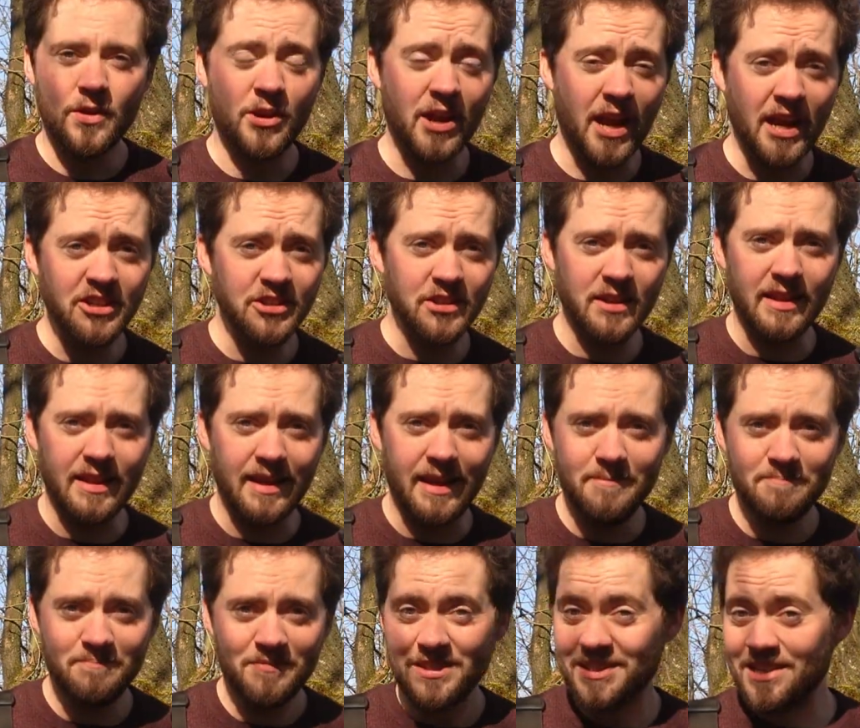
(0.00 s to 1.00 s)

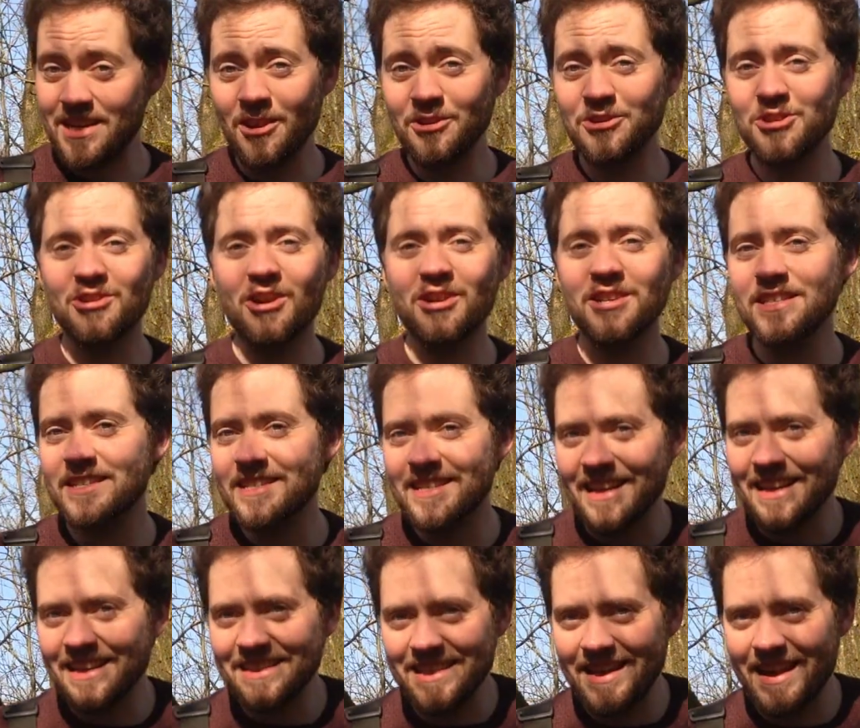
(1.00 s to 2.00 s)
Occasionally, cells started
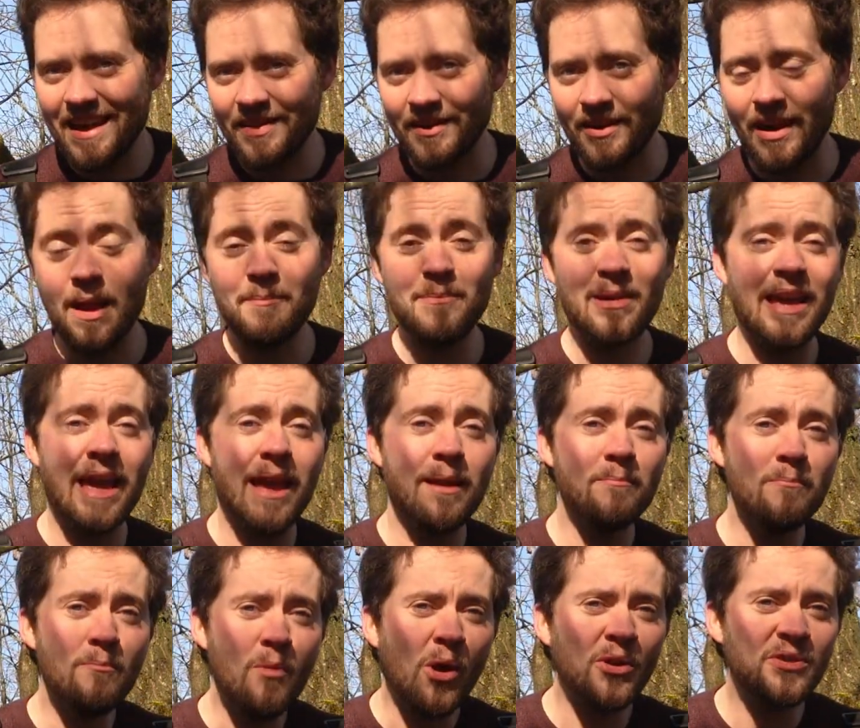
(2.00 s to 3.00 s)
sticking together and
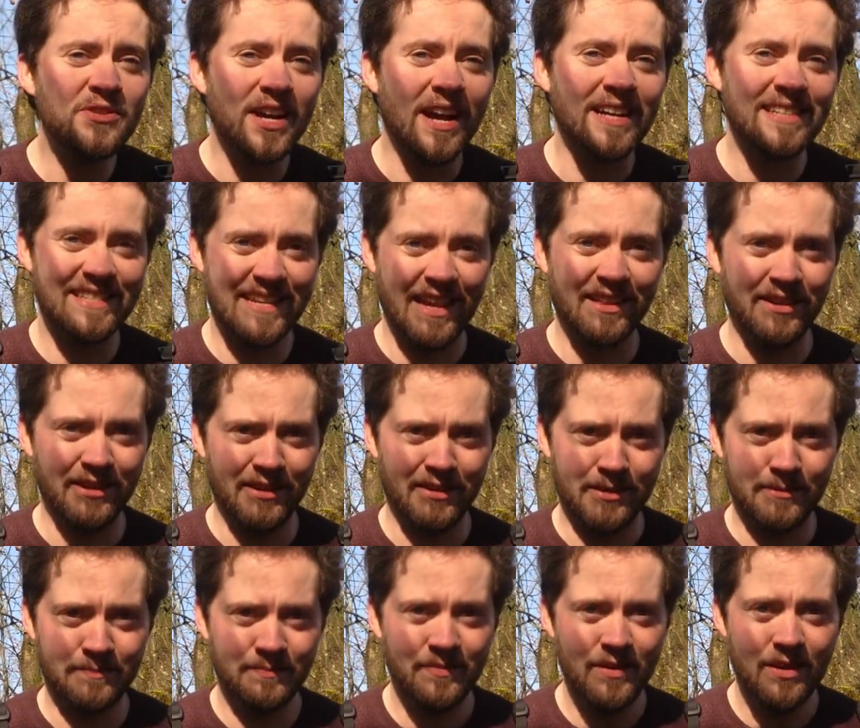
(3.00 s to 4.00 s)
became
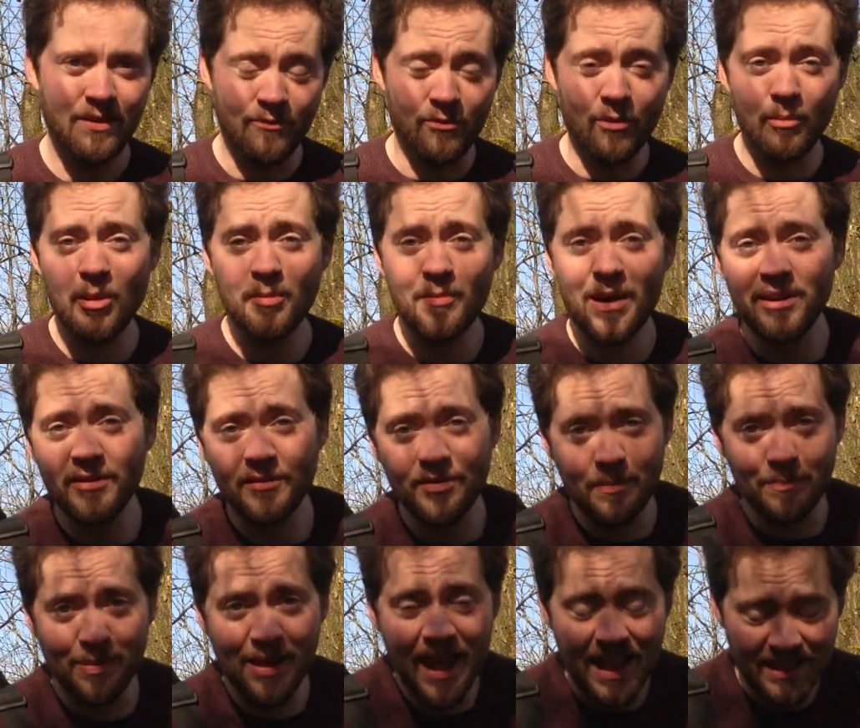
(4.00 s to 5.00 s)
multicellular, forming many of
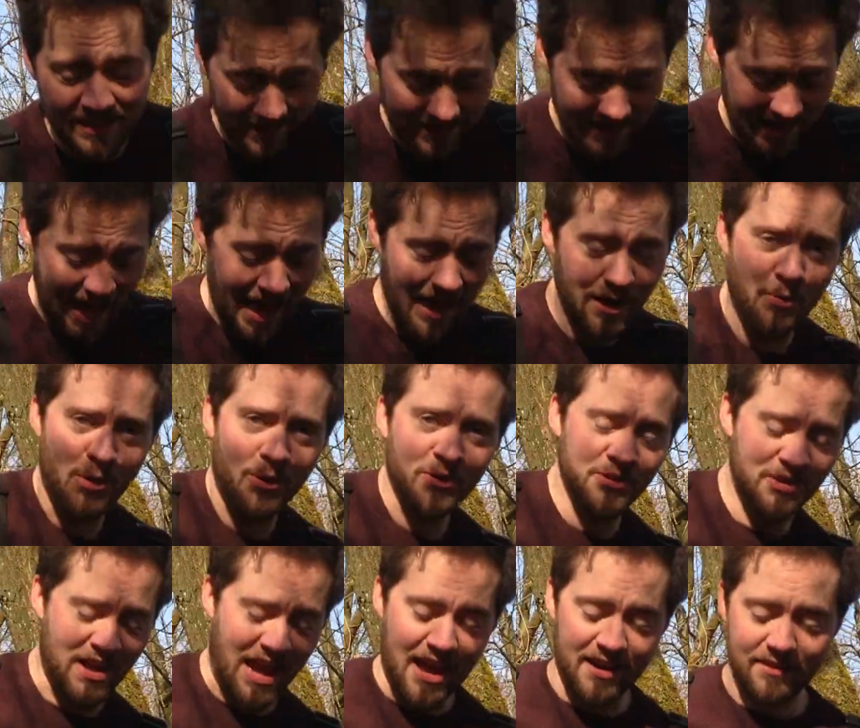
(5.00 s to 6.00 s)
the plants,
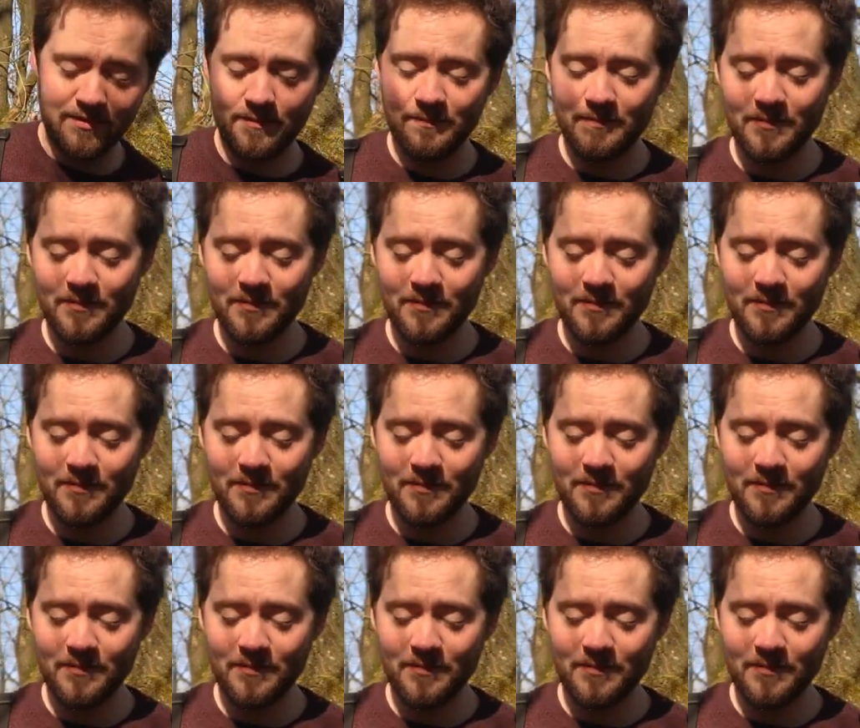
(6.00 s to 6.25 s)
animals, and